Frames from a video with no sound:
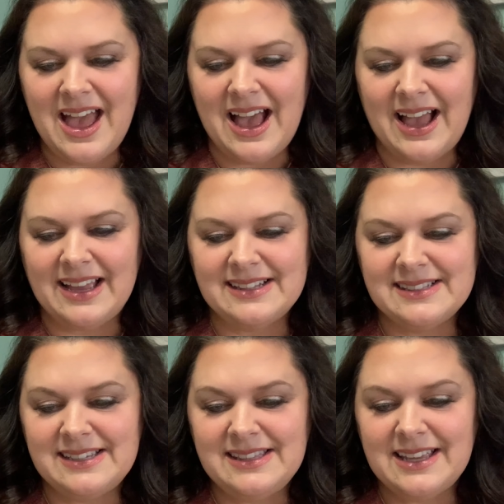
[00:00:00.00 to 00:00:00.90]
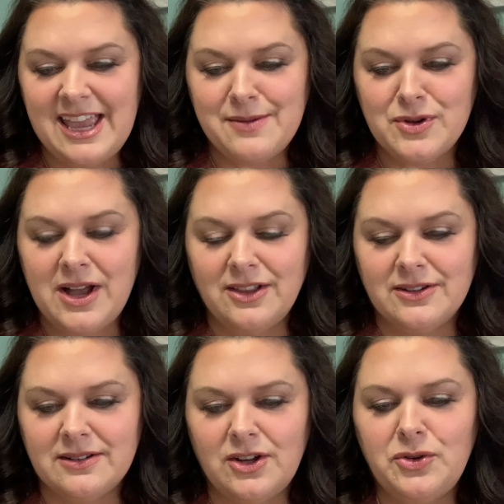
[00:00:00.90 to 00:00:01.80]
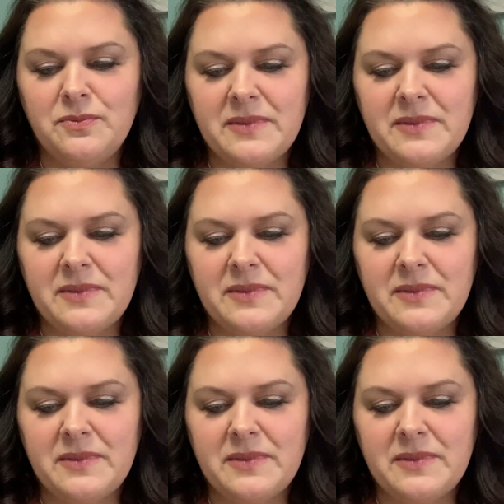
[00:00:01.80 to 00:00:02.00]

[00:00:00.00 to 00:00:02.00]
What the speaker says: I did the camel color. Oh,